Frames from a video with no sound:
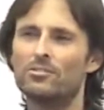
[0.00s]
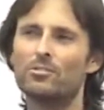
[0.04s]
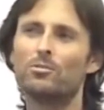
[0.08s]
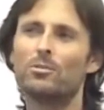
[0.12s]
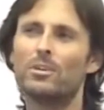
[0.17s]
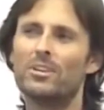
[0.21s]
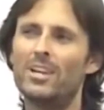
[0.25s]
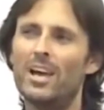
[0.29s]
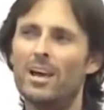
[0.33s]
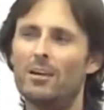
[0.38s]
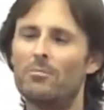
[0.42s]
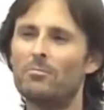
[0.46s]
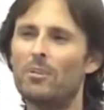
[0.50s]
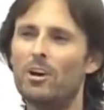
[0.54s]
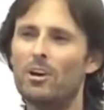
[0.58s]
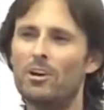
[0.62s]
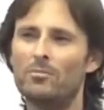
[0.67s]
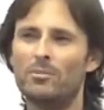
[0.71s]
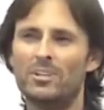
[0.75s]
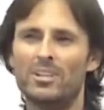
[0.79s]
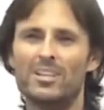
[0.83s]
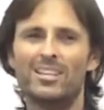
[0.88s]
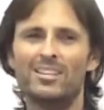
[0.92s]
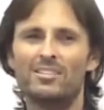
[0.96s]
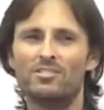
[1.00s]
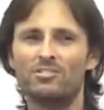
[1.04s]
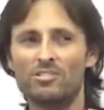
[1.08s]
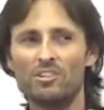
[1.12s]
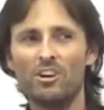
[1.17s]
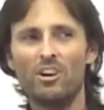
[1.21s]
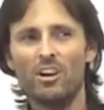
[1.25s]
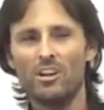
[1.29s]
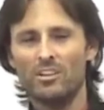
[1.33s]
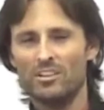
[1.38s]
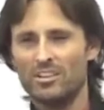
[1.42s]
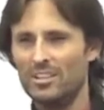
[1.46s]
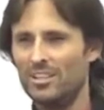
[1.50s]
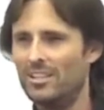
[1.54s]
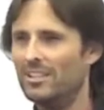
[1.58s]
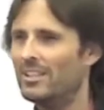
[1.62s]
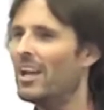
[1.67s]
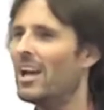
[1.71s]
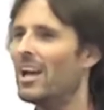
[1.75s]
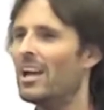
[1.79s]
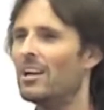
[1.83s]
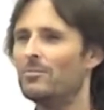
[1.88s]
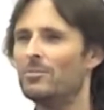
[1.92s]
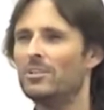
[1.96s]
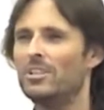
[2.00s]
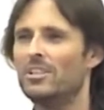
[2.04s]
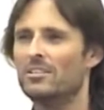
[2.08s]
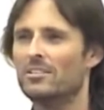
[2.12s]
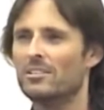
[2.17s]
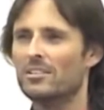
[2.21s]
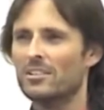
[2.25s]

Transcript: do at that moment is not in harmony